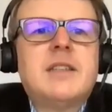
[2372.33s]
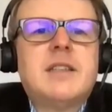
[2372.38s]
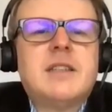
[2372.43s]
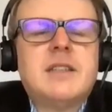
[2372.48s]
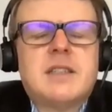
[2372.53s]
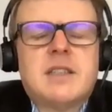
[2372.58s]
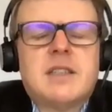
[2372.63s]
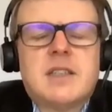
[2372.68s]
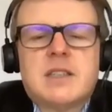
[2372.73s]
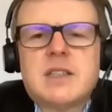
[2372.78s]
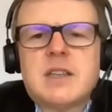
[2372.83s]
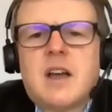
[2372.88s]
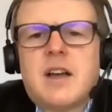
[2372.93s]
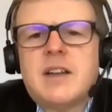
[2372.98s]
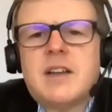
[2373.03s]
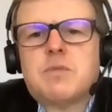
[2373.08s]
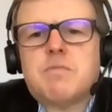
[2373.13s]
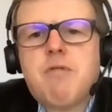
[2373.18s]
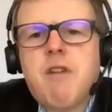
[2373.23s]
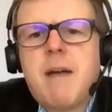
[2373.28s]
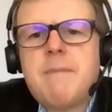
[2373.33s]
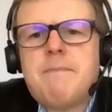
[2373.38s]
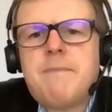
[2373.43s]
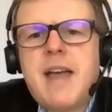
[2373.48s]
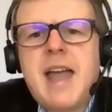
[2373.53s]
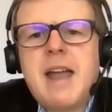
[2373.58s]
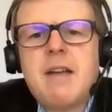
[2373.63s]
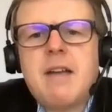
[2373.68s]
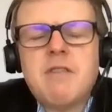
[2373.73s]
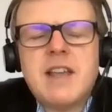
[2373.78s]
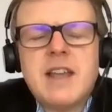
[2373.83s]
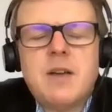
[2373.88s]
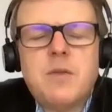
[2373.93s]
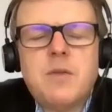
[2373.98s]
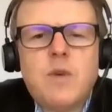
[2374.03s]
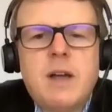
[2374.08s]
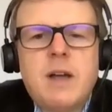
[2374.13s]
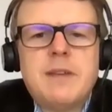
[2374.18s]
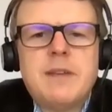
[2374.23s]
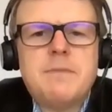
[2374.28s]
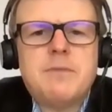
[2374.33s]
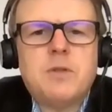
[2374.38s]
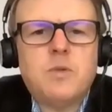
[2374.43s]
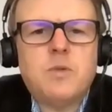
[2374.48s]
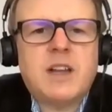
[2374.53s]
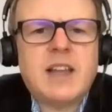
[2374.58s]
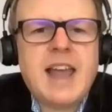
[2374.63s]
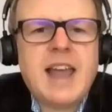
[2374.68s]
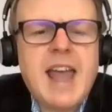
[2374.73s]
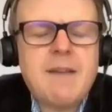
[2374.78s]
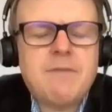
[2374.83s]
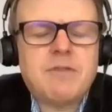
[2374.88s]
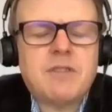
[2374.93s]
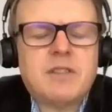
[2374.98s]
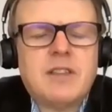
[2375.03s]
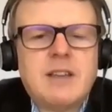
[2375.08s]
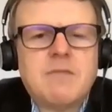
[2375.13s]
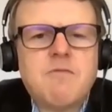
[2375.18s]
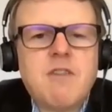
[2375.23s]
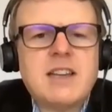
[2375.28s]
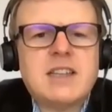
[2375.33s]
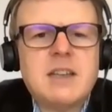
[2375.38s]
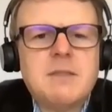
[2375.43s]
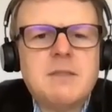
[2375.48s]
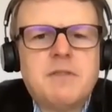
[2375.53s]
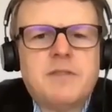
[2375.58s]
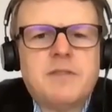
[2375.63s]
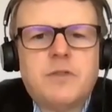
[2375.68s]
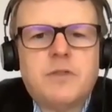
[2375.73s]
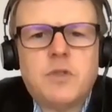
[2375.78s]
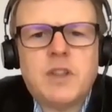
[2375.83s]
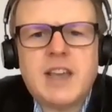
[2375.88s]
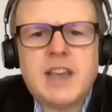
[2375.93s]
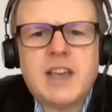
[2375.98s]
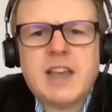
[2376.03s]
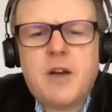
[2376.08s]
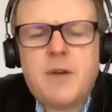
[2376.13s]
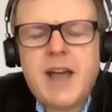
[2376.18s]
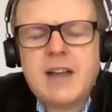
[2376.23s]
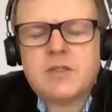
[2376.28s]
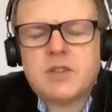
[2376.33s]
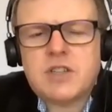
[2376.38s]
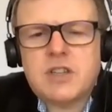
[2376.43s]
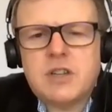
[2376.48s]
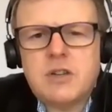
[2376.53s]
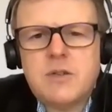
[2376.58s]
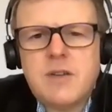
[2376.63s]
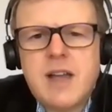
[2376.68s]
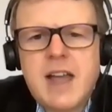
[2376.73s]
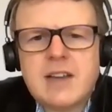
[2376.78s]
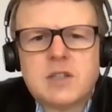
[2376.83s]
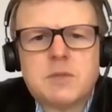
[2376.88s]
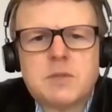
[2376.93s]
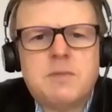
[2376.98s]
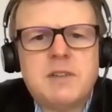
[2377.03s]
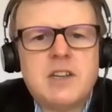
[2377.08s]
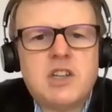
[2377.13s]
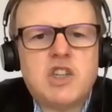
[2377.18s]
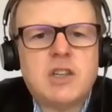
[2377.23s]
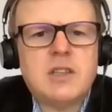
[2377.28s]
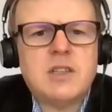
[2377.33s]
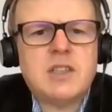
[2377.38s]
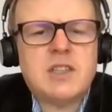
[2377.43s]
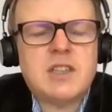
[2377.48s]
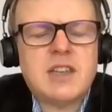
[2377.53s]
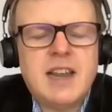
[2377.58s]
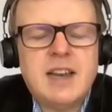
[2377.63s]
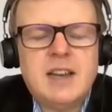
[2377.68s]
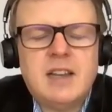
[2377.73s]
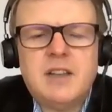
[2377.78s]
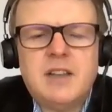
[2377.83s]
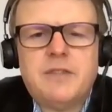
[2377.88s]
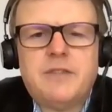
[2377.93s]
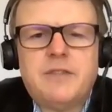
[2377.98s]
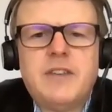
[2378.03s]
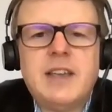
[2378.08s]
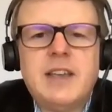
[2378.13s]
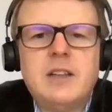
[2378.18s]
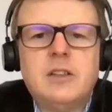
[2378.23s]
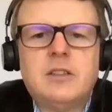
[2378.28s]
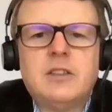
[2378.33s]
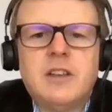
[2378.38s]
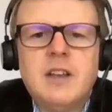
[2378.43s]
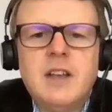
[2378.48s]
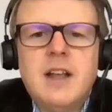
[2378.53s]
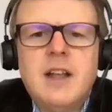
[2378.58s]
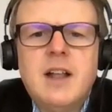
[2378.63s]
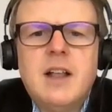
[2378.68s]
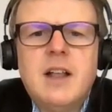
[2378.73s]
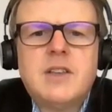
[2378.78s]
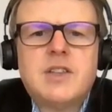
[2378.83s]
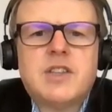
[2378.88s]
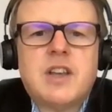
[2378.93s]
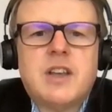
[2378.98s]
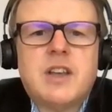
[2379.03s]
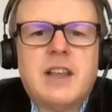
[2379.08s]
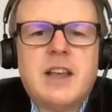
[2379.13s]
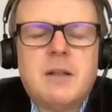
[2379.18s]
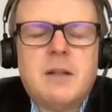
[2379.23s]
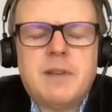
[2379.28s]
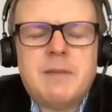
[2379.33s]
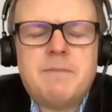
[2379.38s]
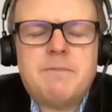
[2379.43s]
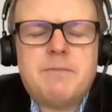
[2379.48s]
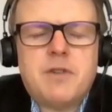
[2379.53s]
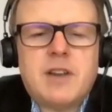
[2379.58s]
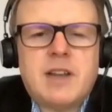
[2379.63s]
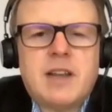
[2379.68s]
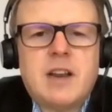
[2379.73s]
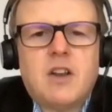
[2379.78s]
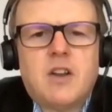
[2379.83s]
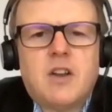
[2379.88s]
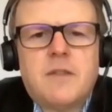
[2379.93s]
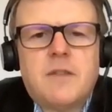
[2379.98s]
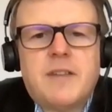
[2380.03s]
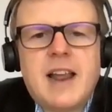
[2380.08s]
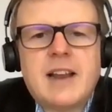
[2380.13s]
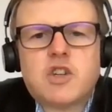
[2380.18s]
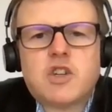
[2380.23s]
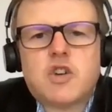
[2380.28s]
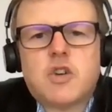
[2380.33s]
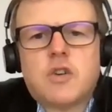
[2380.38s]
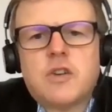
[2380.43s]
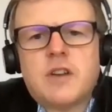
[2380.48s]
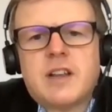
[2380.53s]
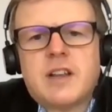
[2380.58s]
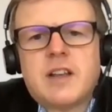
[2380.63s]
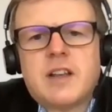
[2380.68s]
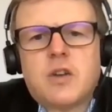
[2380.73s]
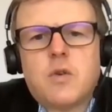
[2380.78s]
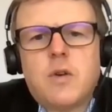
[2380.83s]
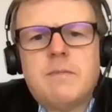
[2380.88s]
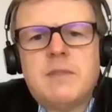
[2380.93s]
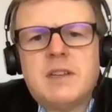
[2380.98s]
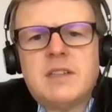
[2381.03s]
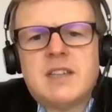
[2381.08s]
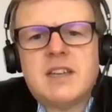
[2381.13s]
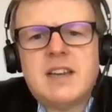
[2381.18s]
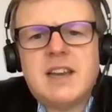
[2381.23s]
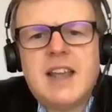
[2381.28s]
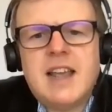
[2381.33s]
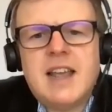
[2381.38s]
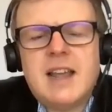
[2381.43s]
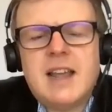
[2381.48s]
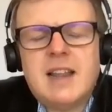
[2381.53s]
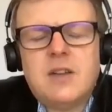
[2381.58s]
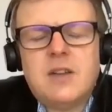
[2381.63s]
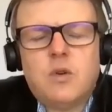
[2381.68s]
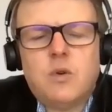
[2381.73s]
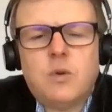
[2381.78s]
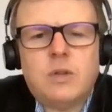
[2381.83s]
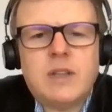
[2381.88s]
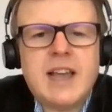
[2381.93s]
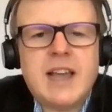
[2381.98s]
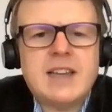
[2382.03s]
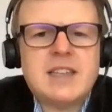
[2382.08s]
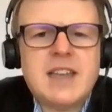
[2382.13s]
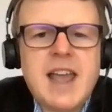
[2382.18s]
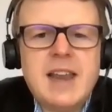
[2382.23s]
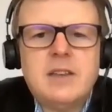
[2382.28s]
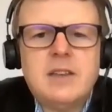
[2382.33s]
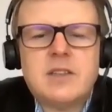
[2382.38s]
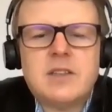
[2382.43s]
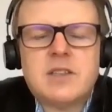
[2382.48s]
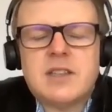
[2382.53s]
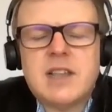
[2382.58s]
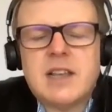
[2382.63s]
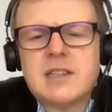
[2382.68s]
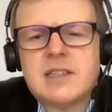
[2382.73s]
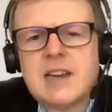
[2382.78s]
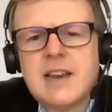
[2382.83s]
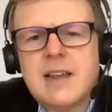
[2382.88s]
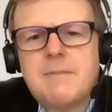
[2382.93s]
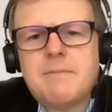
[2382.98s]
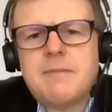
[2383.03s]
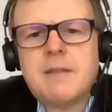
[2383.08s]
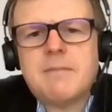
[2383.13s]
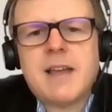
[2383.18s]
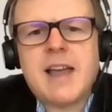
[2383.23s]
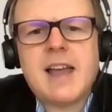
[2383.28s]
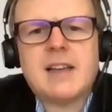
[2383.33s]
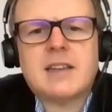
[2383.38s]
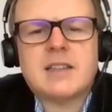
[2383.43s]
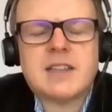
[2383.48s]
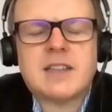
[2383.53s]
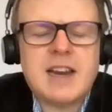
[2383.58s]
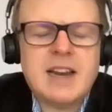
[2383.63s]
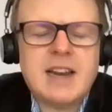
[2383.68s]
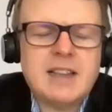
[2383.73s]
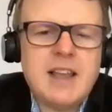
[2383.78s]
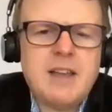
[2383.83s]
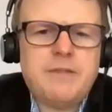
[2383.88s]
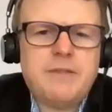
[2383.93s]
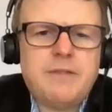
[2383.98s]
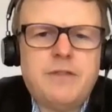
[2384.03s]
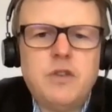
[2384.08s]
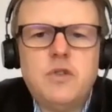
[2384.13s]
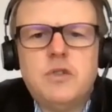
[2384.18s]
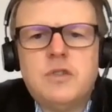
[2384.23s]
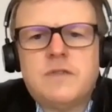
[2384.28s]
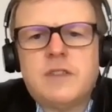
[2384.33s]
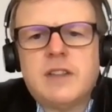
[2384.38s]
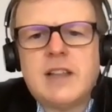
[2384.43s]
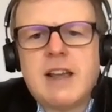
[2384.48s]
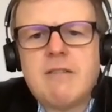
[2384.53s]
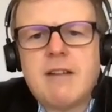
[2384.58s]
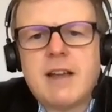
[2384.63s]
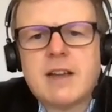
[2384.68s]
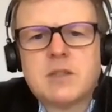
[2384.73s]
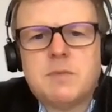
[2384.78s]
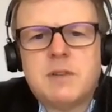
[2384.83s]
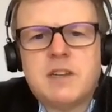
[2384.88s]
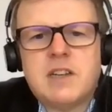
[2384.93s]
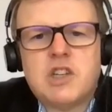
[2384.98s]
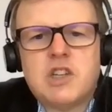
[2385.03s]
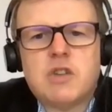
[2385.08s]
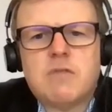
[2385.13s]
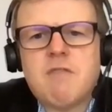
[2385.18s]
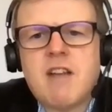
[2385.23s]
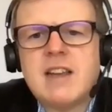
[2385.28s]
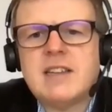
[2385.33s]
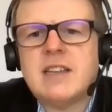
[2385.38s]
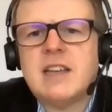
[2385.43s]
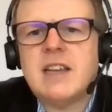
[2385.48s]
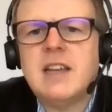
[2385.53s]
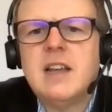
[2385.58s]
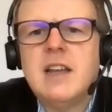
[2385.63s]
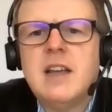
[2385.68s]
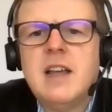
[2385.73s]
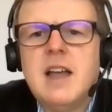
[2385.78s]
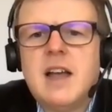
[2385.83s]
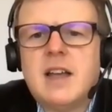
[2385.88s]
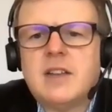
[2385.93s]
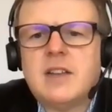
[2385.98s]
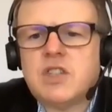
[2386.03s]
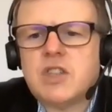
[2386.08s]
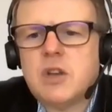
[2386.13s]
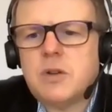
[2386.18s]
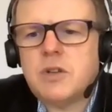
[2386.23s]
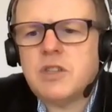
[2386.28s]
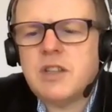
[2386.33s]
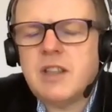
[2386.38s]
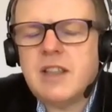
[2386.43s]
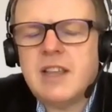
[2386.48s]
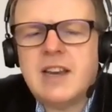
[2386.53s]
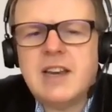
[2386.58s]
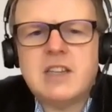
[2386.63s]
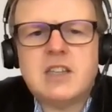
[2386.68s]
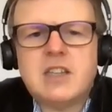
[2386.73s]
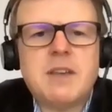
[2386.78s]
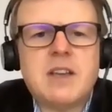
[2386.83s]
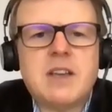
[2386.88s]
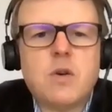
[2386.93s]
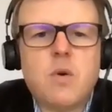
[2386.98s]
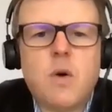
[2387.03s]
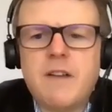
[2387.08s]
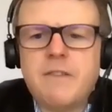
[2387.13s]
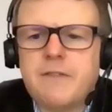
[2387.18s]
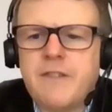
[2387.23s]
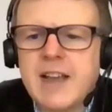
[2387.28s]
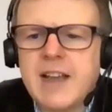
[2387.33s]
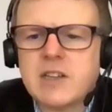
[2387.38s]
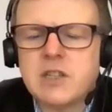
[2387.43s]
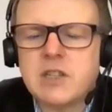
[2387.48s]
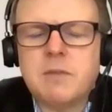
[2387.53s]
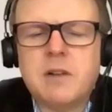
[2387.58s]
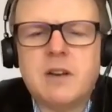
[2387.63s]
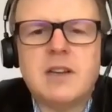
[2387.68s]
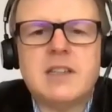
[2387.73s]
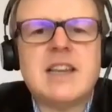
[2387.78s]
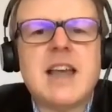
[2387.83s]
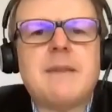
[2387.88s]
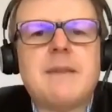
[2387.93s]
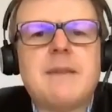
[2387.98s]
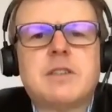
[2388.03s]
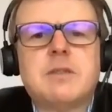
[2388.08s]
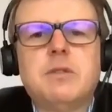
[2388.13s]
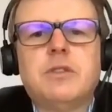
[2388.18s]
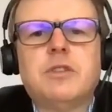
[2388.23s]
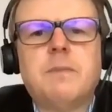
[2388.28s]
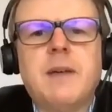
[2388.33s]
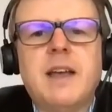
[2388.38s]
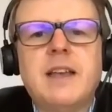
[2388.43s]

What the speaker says: This is the science prep area where people will get everything ready before they go out to expeditions in the field. So they'll be putting a lot of electronic equipment in here, all their tents, their sleeping bags, getting their food for their expedition ready, and so on. So they need to be quite flexible, adaptable